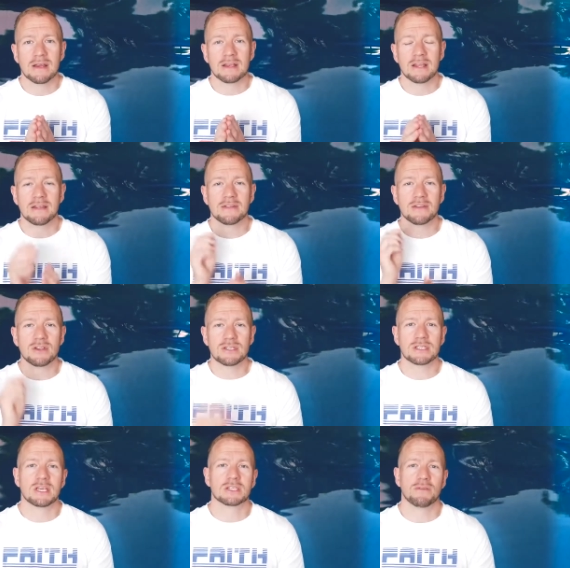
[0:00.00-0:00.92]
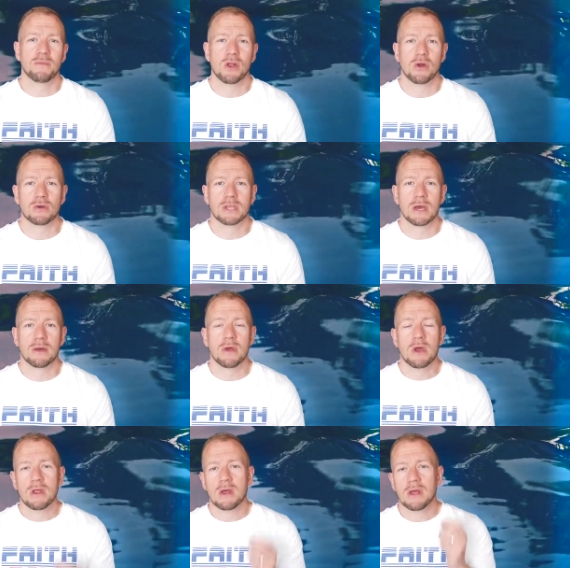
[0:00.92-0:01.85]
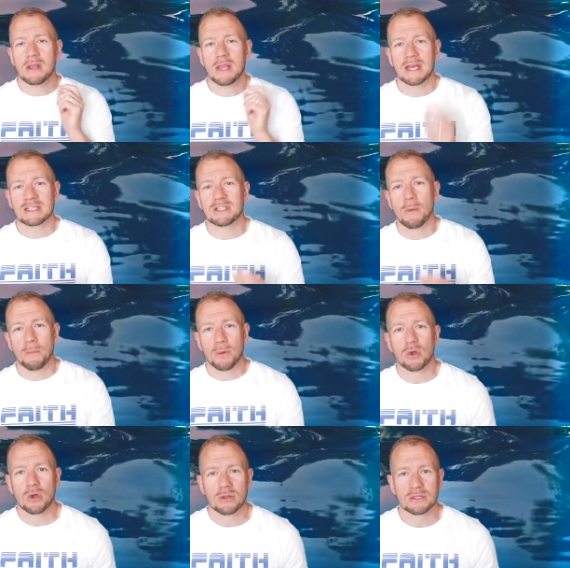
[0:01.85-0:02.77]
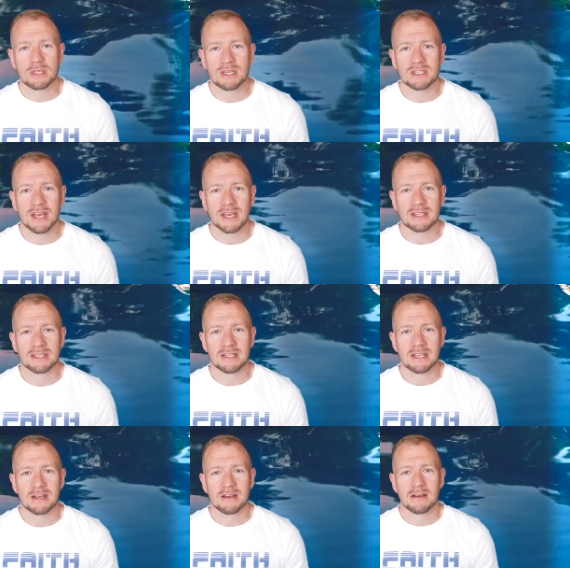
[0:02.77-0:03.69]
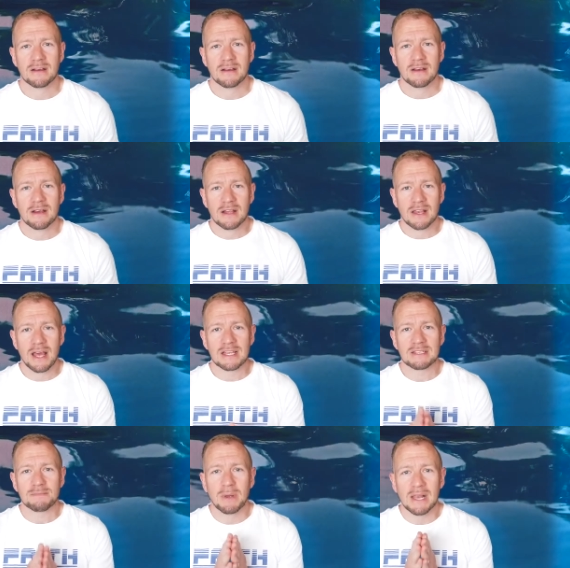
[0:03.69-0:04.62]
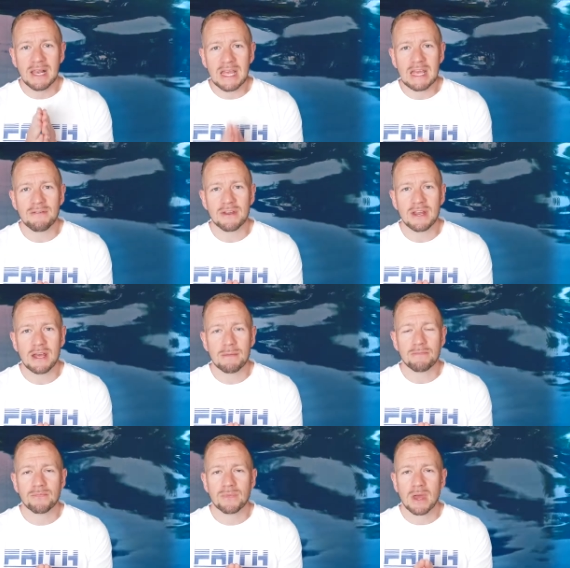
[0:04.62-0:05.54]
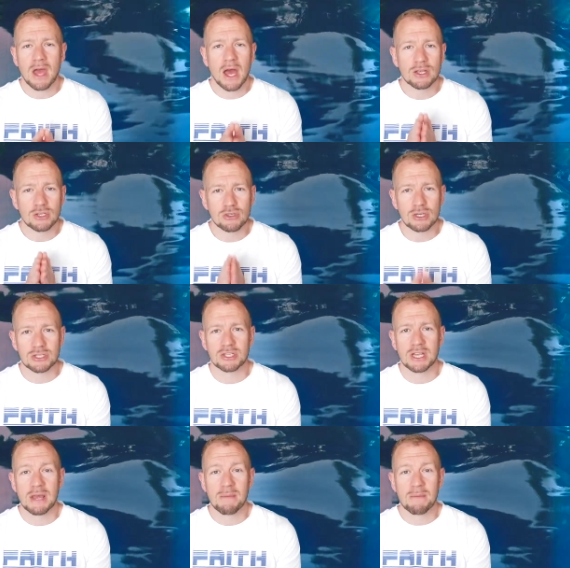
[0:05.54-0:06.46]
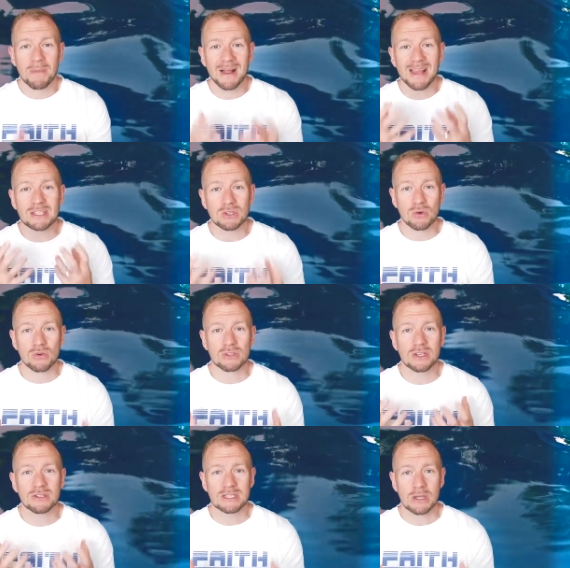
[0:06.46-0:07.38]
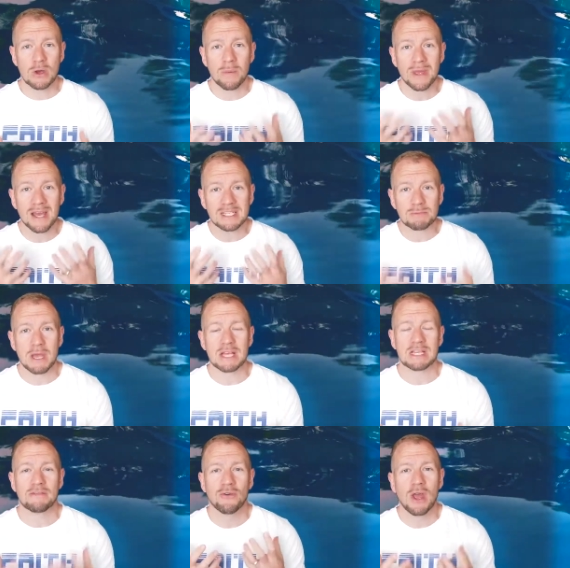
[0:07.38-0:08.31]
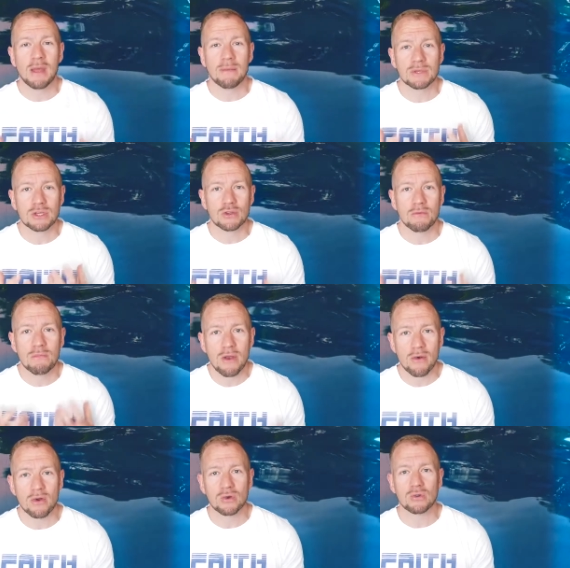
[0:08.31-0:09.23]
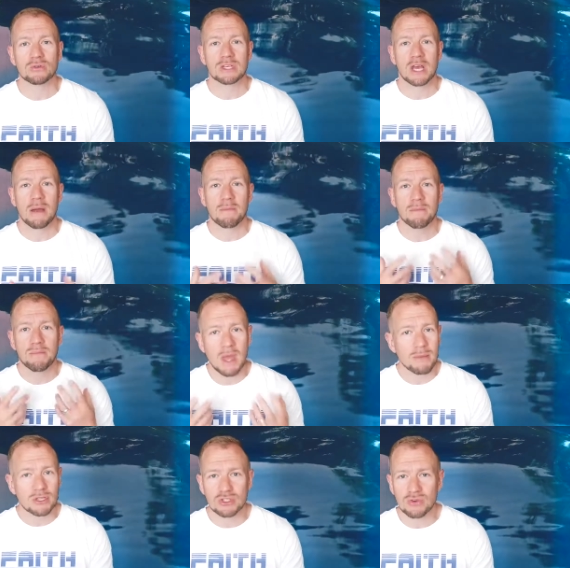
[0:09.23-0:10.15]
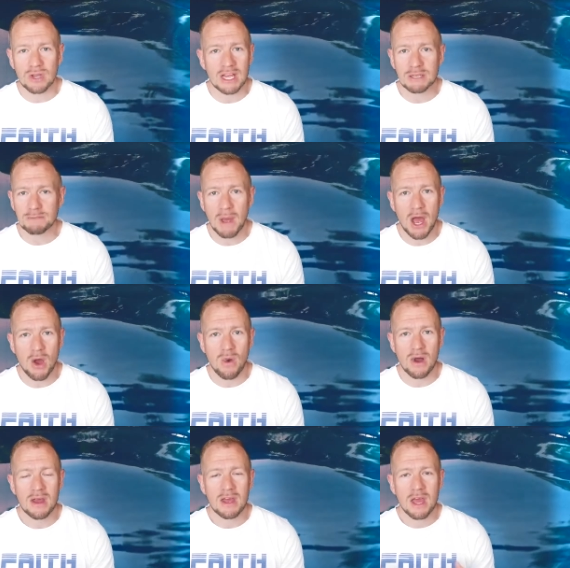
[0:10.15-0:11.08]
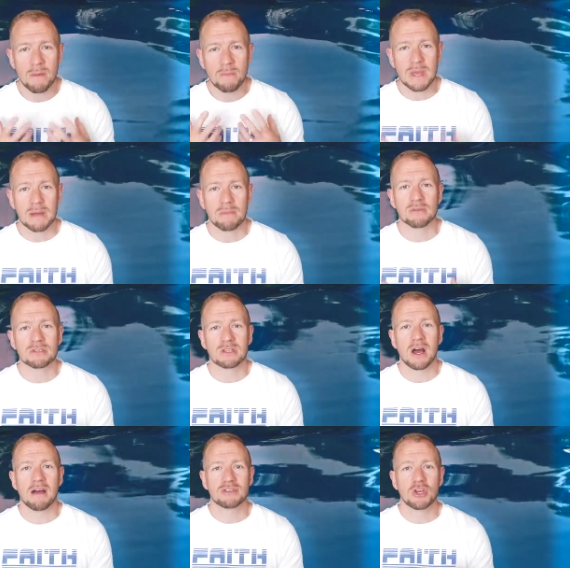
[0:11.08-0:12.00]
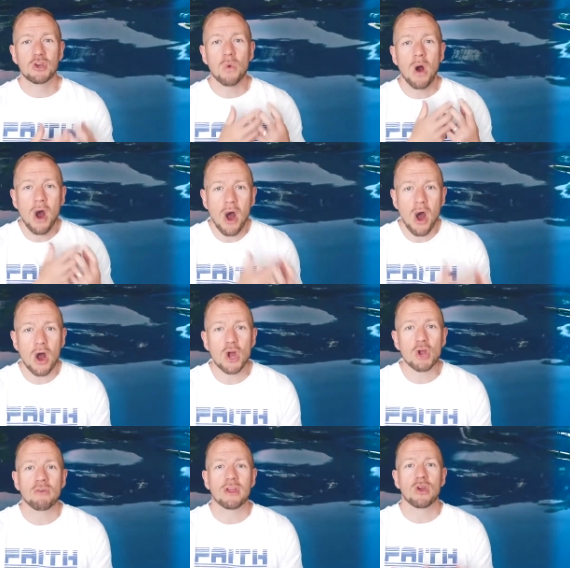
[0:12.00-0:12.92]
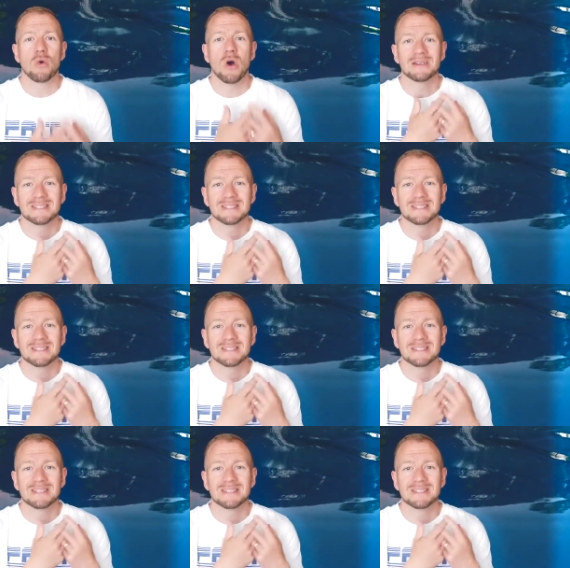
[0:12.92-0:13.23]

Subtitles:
day 36 of my lockdown, let's not put God to the test. Let's believe in him and trust in him, but let's also still be expecting for him to do miracles and demonstrate his power in people's lives who are hungry, who are